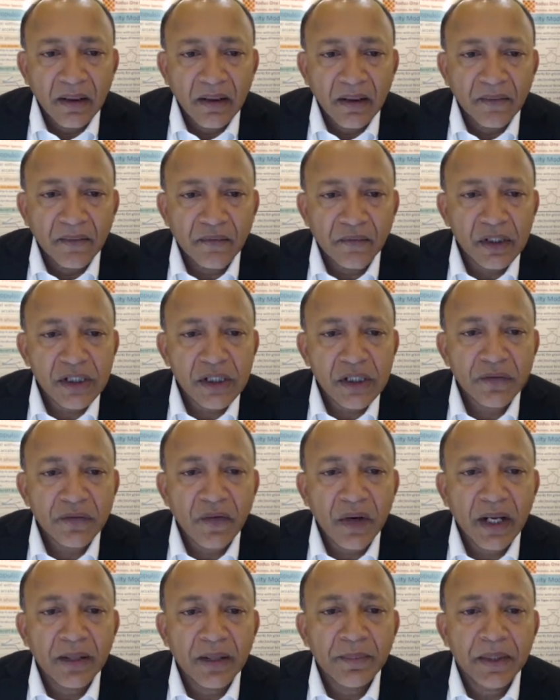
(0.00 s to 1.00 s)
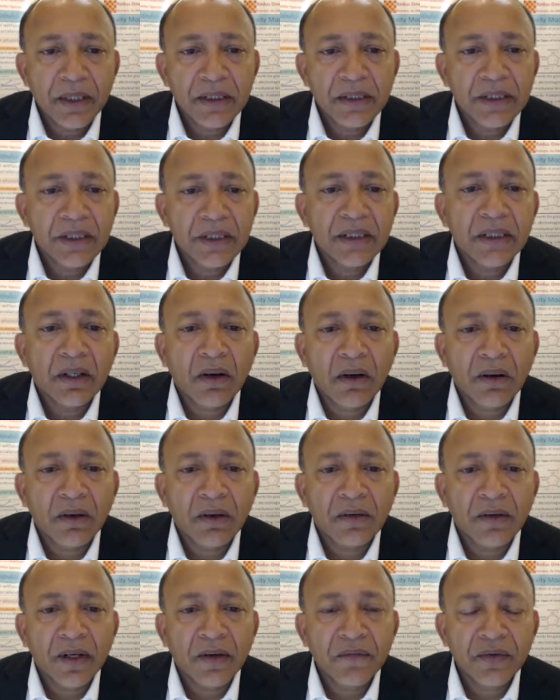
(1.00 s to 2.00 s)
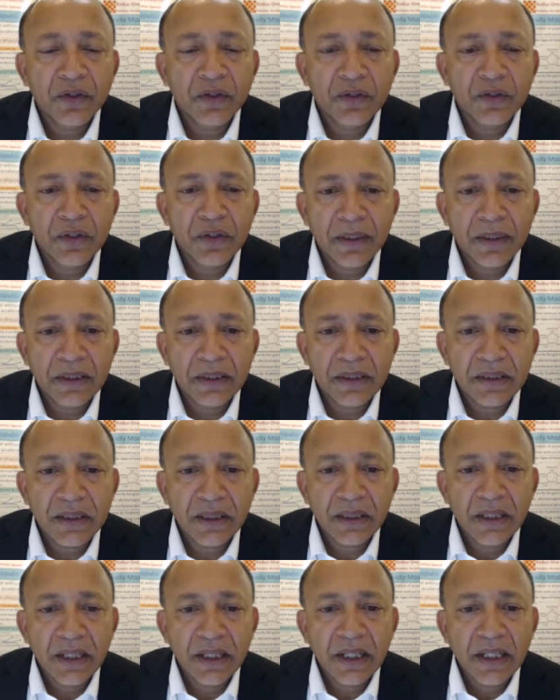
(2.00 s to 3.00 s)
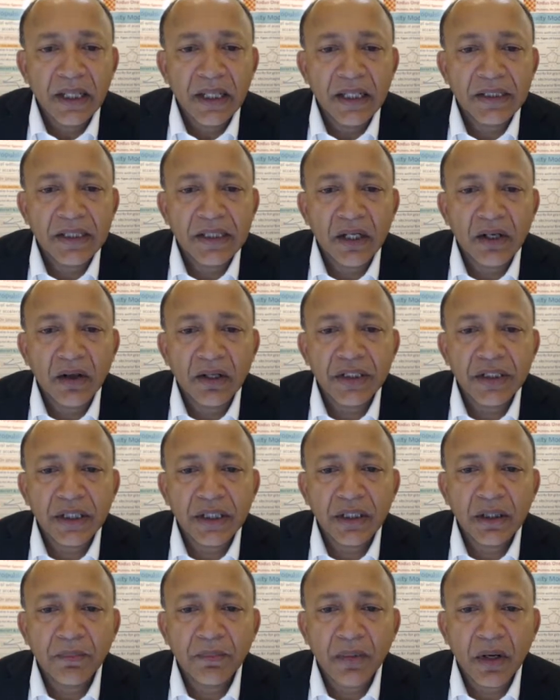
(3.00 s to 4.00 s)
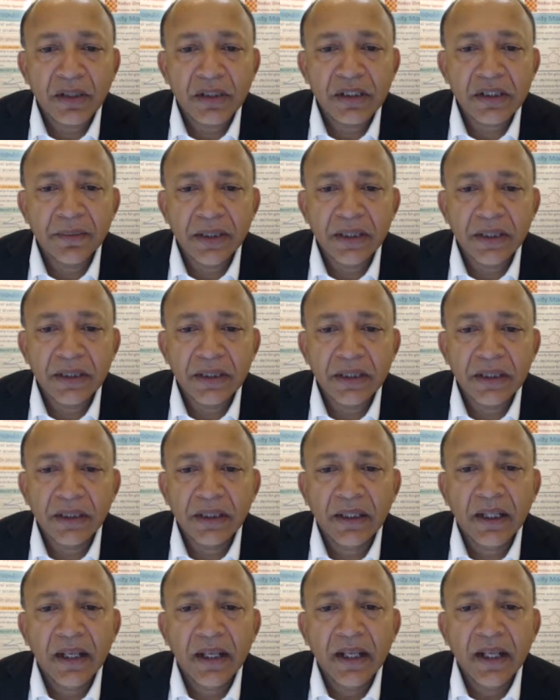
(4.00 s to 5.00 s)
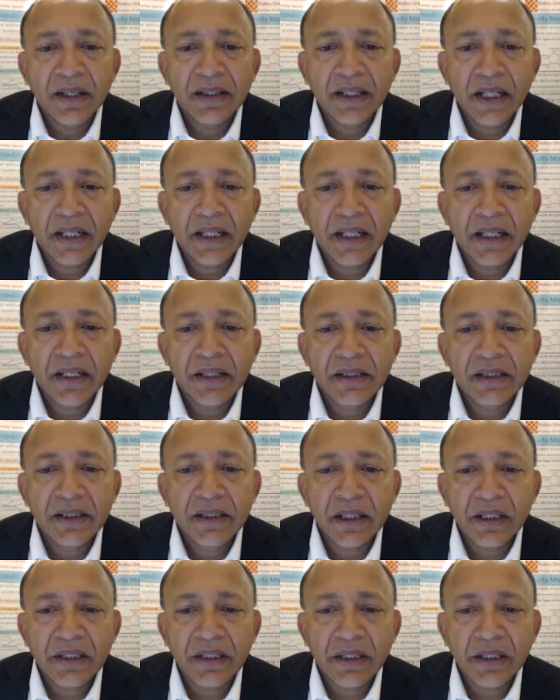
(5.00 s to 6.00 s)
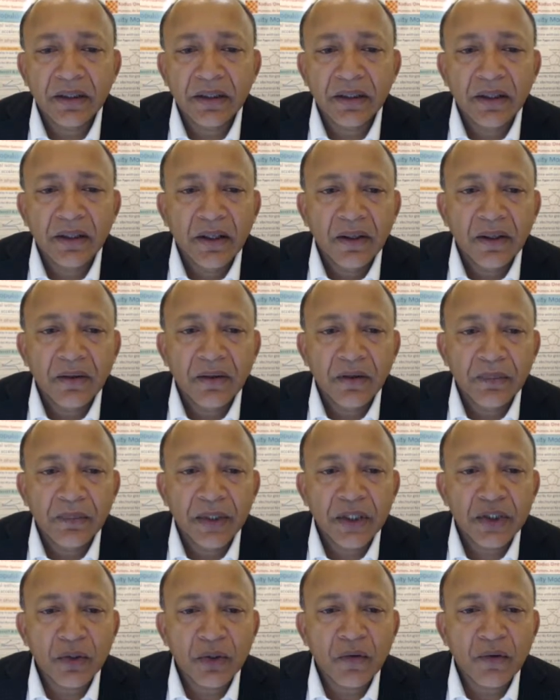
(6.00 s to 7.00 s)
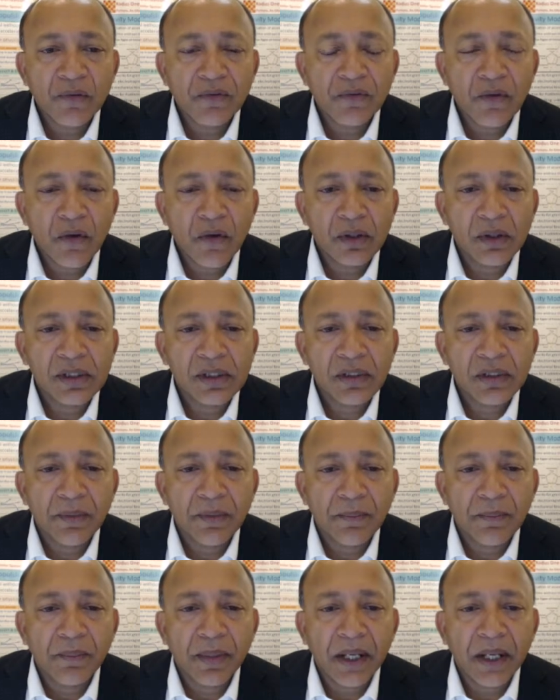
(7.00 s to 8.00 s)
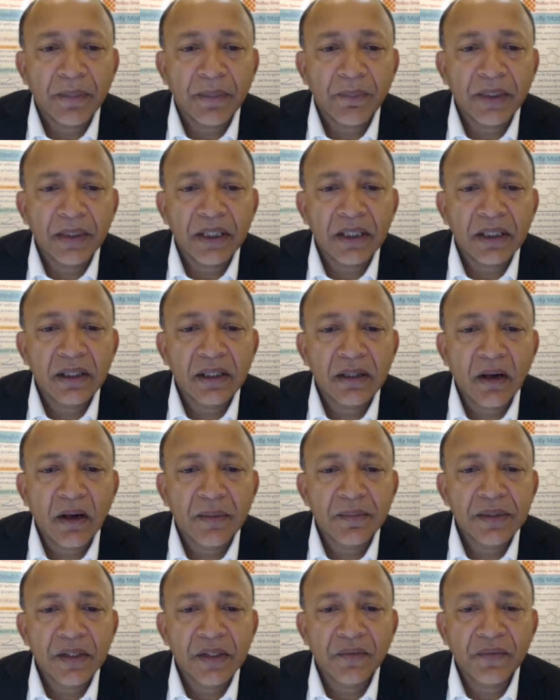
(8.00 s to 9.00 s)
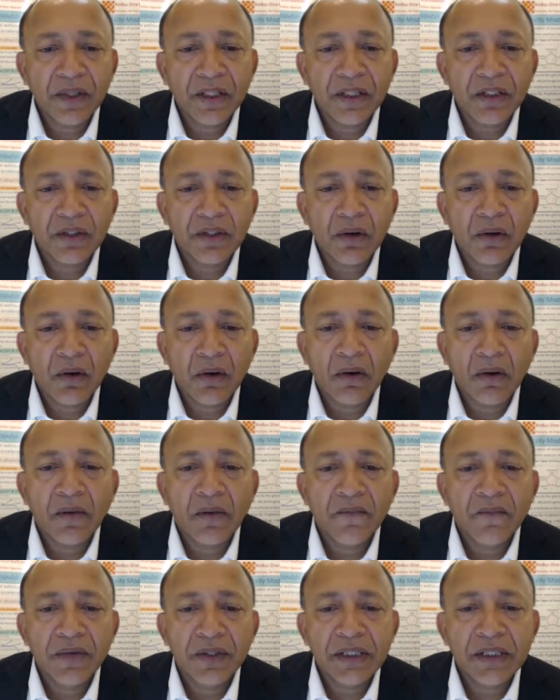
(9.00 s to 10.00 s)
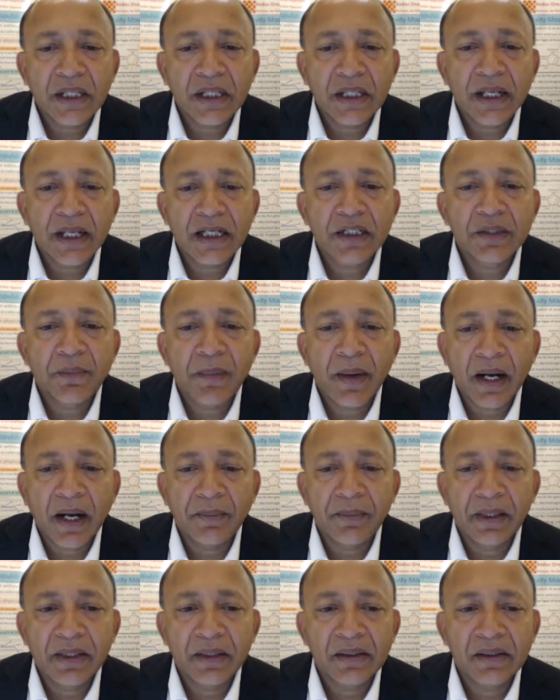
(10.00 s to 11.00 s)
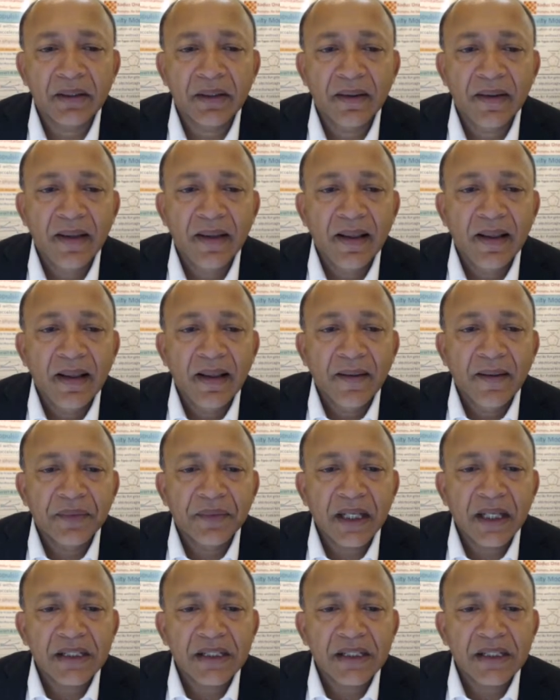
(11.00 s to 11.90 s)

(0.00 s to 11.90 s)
falsifiability or refutability is the logical possibility that an assertion could be shown false by a particular observation or physical experiment. That